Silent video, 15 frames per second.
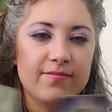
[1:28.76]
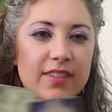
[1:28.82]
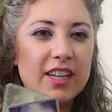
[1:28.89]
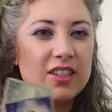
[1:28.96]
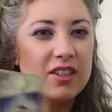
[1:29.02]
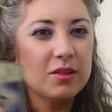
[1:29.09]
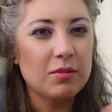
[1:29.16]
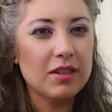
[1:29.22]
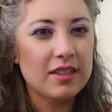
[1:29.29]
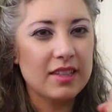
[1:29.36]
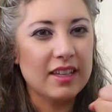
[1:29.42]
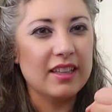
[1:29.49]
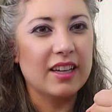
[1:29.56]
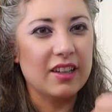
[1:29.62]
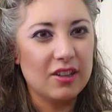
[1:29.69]
I just want to
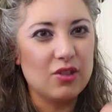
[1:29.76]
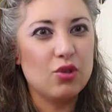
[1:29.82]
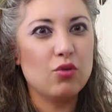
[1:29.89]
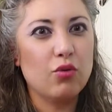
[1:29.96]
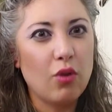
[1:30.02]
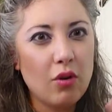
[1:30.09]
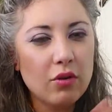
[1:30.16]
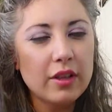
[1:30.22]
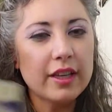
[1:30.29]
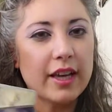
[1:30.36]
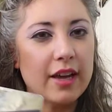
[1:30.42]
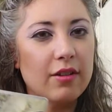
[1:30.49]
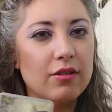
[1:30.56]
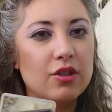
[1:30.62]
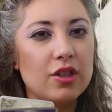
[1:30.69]
say like controlling
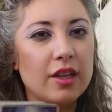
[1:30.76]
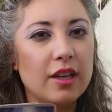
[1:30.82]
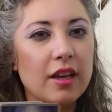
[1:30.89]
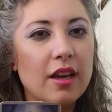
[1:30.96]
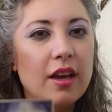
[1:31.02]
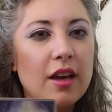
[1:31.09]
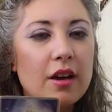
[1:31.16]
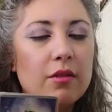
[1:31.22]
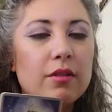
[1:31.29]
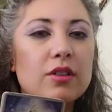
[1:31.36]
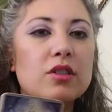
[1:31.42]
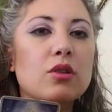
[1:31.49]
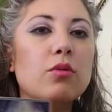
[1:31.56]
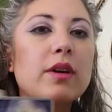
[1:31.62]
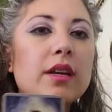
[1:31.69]
energy,
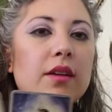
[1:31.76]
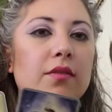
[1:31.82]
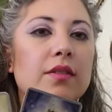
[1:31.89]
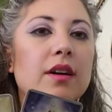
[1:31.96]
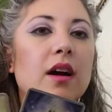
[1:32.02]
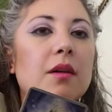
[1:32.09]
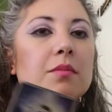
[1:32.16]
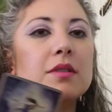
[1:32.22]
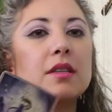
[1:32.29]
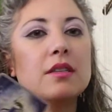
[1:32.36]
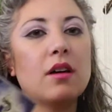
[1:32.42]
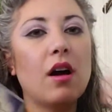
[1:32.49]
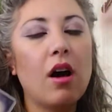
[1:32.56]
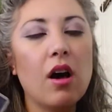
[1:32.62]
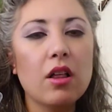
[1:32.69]
whereas Queen of Cups is
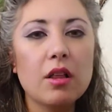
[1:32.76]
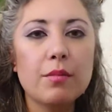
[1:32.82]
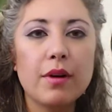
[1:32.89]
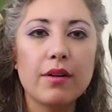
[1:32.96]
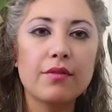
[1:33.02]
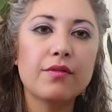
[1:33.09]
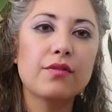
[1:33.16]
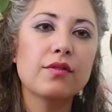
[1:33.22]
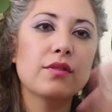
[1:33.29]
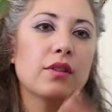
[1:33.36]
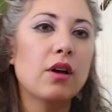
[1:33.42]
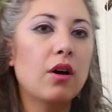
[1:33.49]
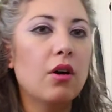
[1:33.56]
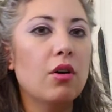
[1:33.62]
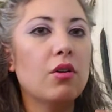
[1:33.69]
all about
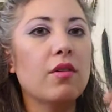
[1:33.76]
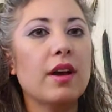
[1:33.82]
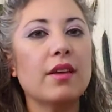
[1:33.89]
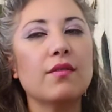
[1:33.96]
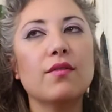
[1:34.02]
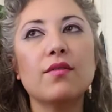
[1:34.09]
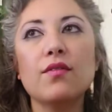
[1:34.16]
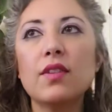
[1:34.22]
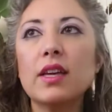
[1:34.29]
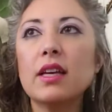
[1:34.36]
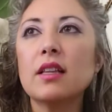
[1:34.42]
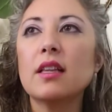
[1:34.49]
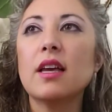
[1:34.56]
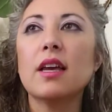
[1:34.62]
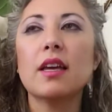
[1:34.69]
flow and
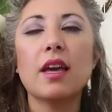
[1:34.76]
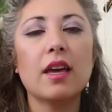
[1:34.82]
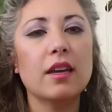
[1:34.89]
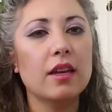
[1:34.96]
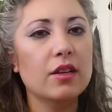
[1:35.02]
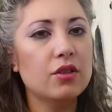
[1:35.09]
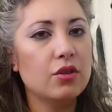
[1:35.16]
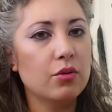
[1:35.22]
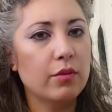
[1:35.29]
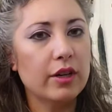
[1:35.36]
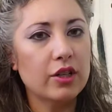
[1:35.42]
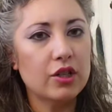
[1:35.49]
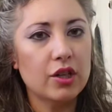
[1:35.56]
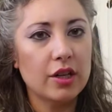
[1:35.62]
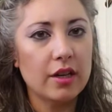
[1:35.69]
feeling and
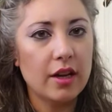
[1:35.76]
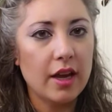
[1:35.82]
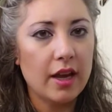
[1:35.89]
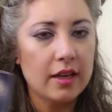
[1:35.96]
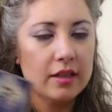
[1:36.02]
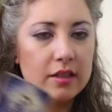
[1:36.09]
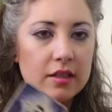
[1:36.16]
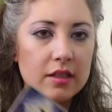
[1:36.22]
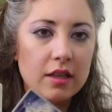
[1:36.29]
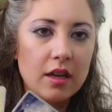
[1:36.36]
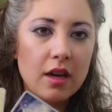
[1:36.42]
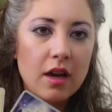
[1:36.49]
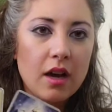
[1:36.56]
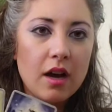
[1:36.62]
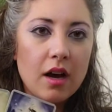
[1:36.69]
intuition, and
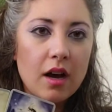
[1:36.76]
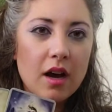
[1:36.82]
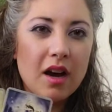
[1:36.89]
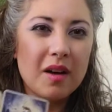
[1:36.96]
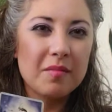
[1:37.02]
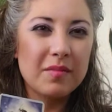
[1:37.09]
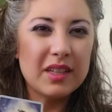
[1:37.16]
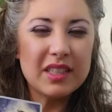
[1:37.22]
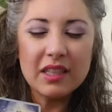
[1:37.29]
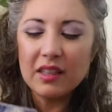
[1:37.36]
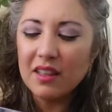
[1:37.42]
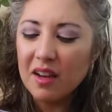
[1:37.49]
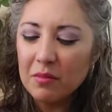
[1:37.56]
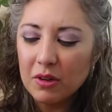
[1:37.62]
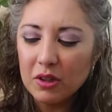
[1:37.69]
it's a
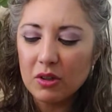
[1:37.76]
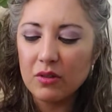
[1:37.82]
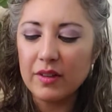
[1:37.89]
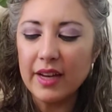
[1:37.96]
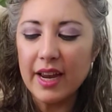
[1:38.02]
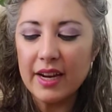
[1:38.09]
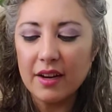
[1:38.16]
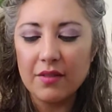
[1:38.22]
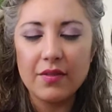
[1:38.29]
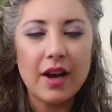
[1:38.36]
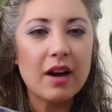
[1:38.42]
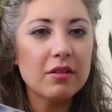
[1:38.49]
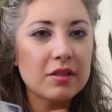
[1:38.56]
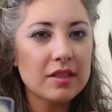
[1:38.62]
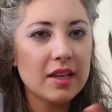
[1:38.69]
lot more creative,
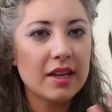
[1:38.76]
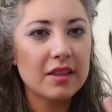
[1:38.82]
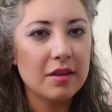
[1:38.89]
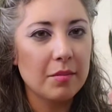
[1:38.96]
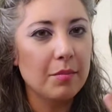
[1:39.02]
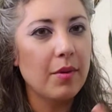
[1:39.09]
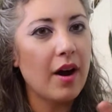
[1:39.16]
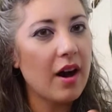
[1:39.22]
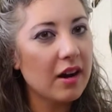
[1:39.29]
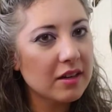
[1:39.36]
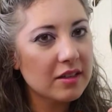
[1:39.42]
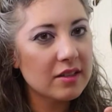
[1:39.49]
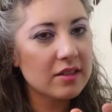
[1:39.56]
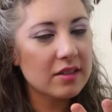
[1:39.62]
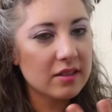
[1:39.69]
outside the
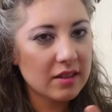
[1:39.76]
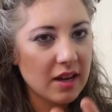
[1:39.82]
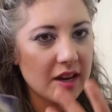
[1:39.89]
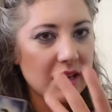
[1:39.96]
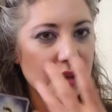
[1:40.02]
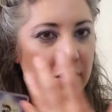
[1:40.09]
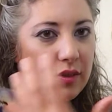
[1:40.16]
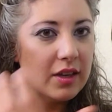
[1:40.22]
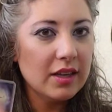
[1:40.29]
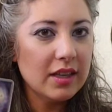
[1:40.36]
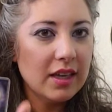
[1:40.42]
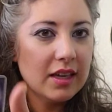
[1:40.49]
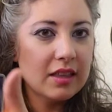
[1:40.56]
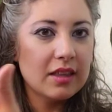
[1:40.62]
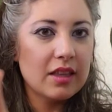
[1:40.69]
box kind of
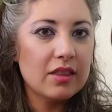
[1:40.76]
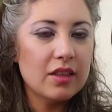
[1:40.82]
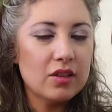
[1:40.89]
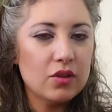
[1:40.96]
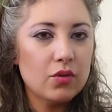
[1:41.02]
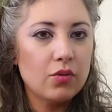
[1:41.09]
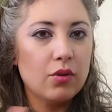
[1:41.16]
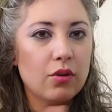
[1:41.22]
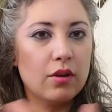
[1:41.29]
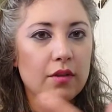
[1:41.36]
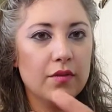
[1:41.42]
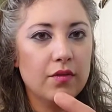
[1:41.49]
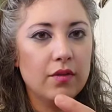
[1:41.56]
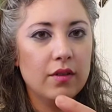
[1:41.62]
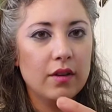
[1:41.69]
thinking than this Four